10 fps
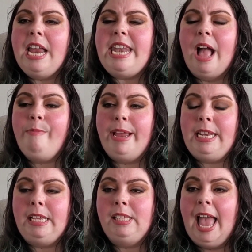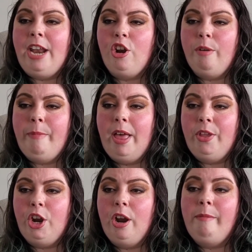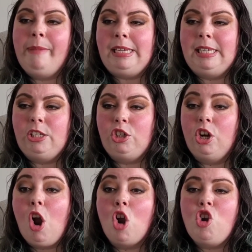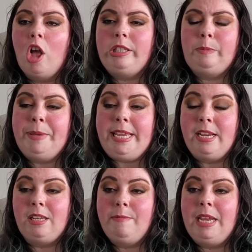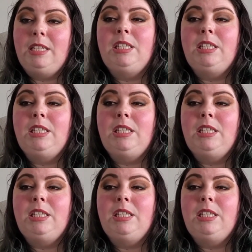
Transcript: Now my niece and her mother, my sister, are not speaking to me